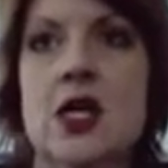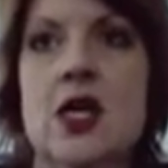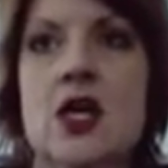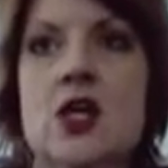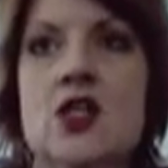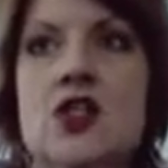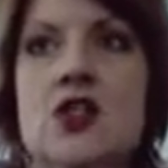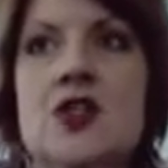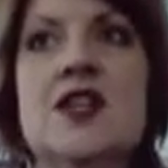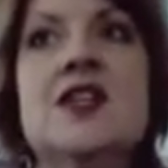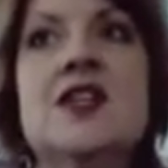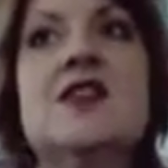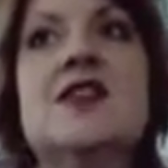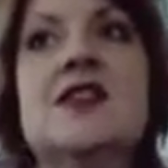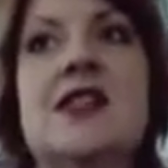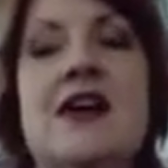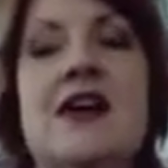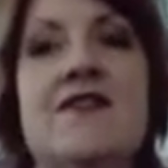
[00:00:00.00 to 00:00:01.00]
So this
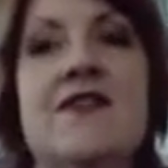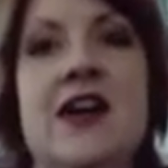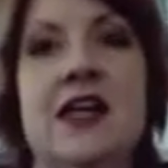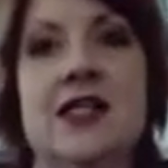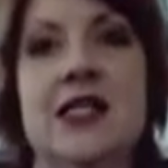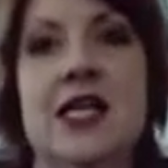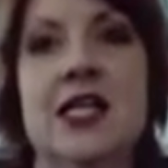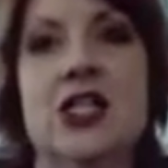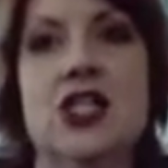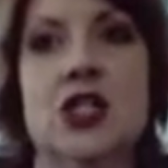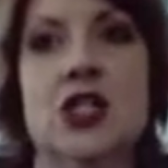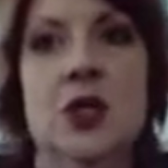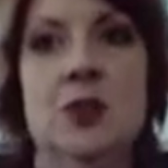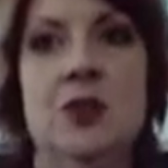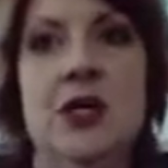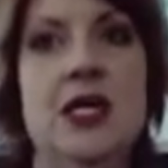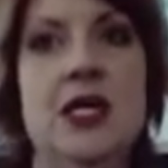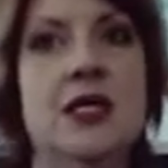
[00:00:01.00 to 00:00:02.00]
is that
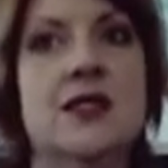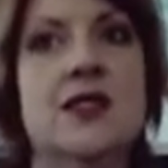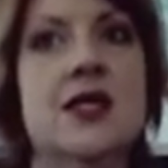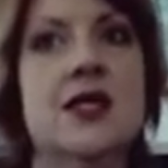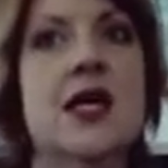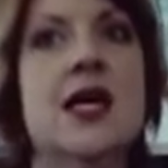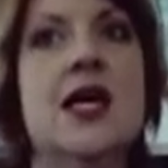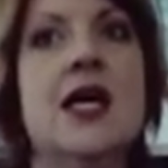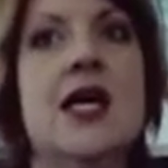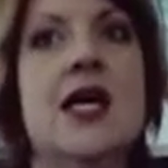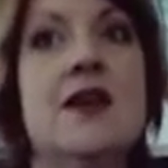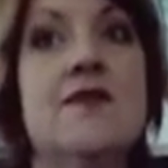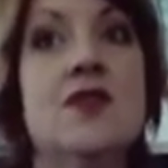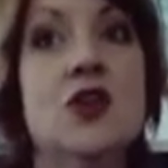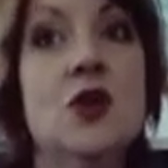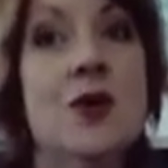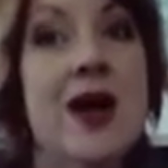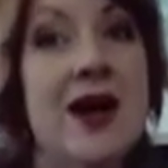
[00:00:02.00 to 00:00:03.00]
foundational piece.
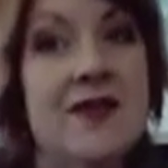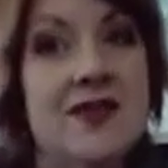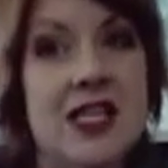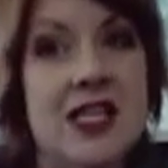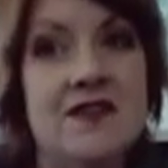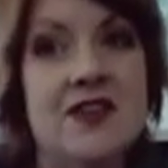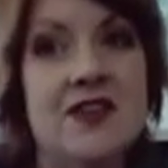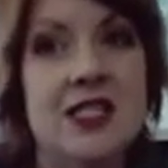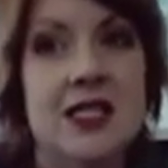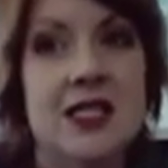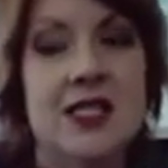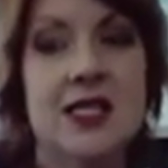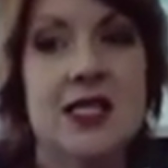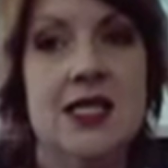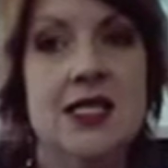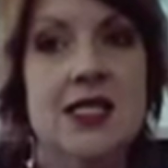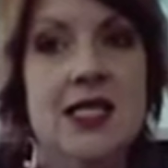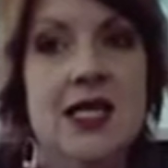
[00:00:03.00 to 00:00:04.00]
If you have deficits
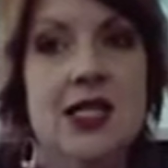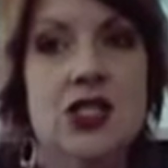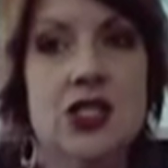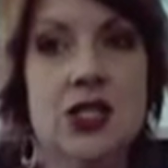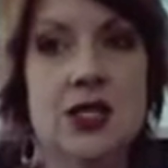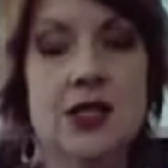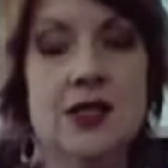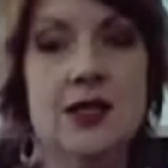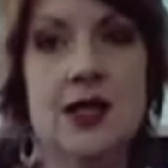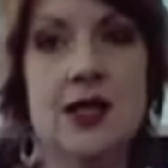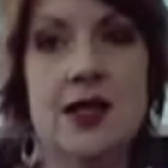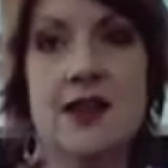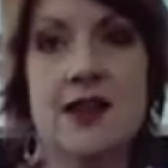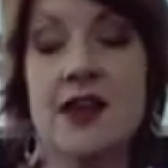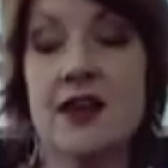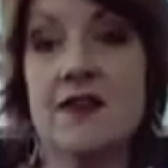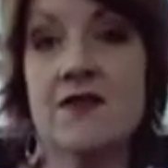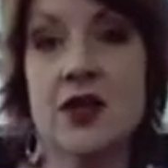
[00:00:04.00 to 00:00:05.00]
in attention,
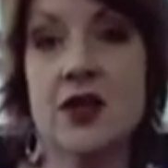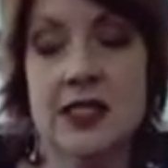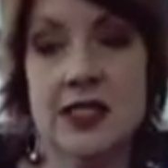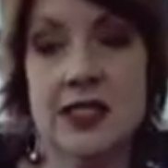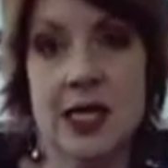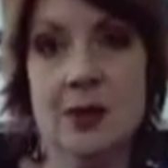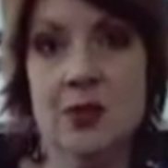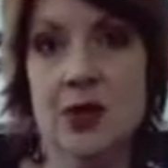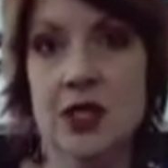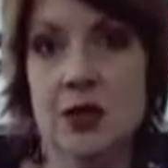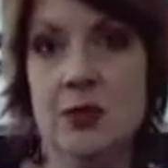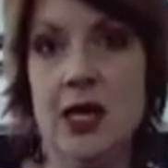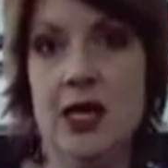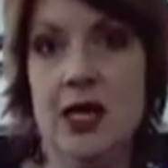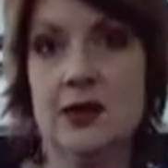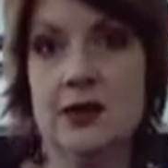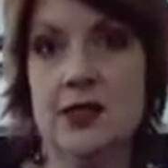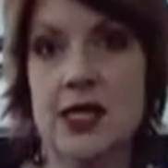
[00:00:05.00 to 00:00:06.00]
think, for example,
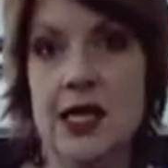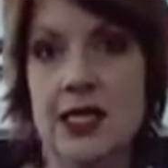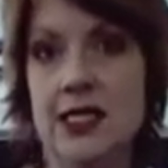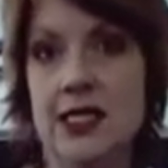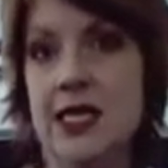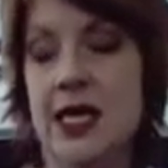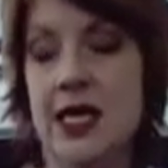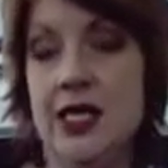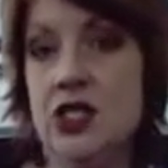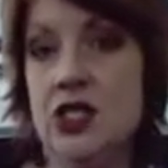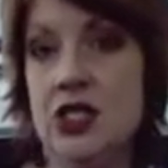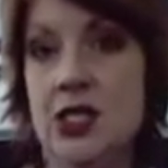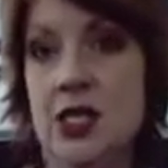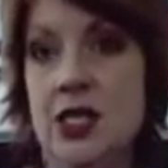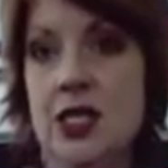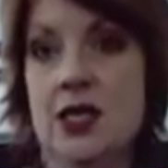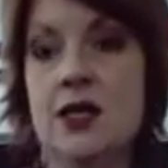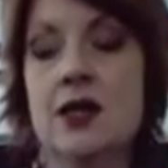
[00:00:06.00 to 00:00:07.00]
about
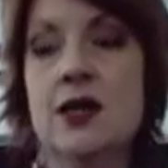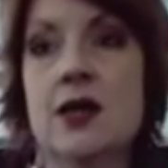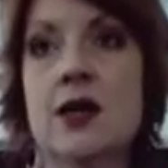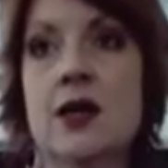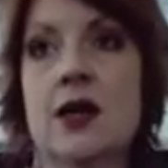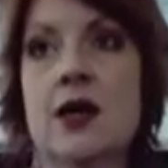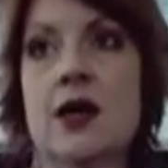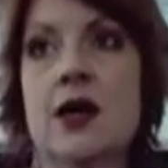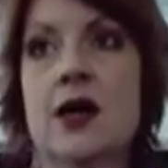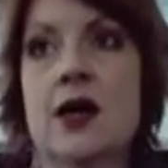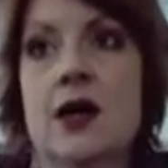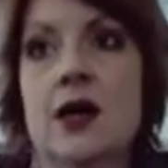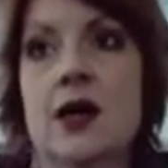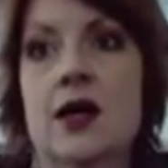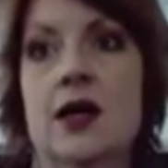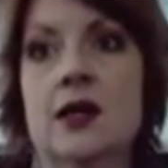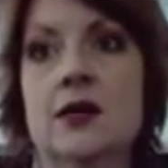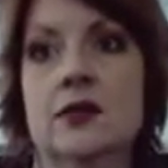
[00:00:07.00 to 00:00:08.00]
ADHD
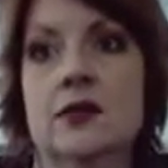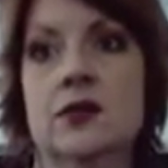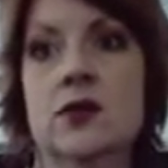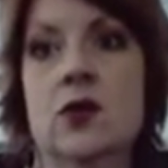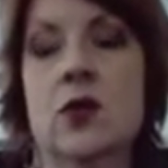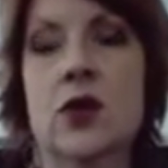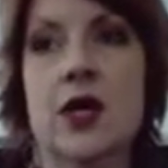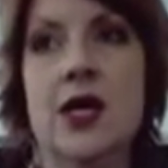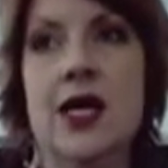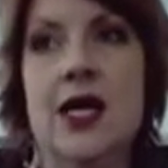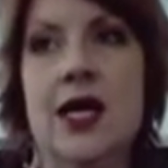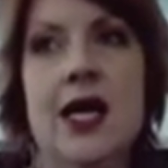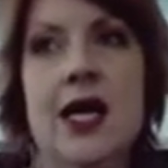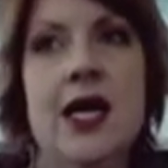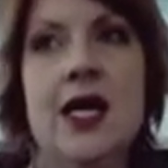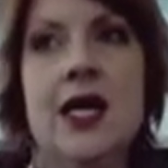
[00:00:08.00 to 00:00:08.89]
or any